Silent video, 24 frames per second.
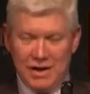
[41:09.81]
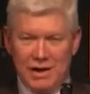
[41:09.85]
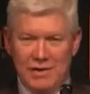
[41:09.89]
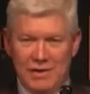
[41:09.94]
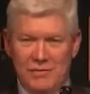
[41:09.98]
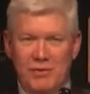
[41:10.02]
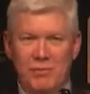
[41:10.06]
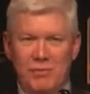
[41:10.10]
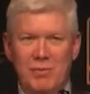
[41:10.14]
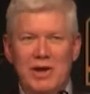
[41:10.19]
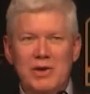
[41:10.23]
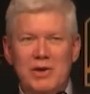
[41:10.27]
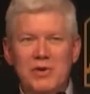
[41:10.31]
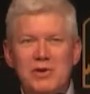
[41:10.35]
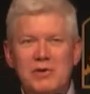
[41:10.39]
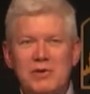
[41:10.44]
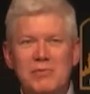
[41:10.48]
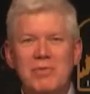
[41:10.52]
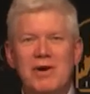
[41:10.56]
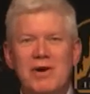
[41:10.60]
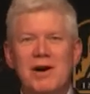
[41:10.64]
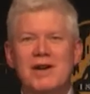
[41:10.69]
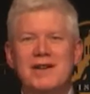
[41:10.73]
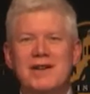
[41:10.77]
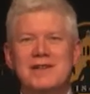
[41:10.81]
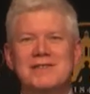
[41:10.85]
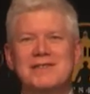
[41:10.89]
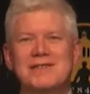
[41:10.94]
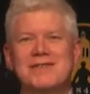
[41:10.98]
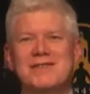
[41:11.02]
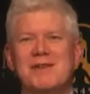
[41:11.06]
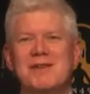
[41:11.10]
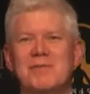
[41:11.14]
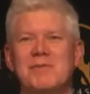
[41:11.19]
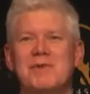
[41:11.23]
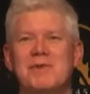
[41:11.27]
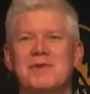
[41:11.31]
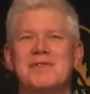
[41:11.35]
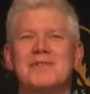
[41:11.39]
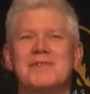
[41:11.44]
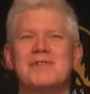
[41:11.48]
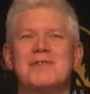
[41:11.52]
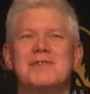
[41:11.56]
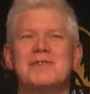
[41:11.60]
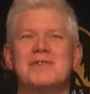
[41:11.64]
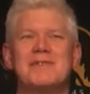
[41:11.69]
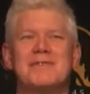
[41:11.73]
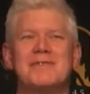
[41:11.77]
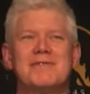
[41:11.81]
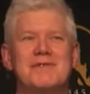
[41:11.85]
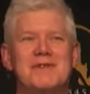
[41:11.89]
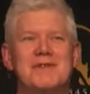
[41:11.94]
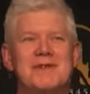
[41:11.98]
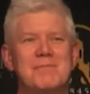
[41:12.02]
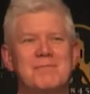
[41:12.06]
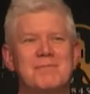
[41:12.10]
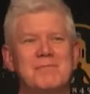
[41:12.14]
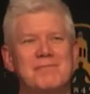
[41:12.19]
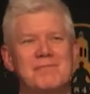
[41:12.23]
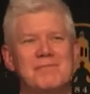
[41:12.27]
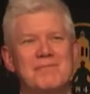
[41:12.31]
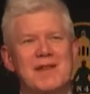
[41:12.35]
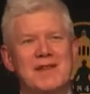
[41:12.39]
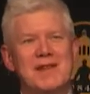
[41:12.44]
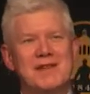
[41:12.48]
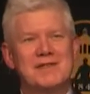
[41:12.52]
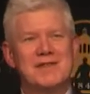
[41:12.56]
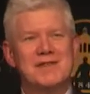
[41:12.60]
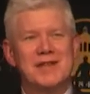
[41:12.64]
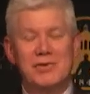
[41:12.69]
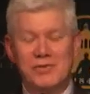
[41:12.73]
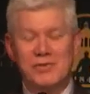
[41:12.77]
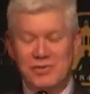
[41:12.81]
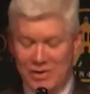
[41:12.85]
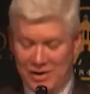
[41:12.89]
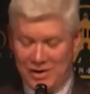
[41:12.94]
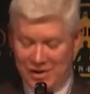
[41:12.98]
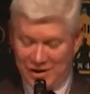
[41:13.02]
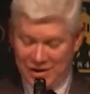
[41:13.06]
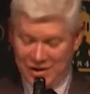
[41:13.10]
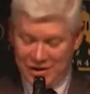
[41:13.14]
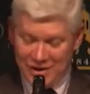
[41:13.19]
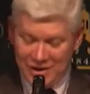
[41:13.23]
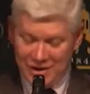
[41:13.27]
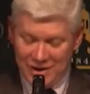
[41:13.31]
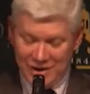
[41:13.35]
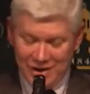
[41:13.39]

For my own part, and somewhat sort of um, eccentrically,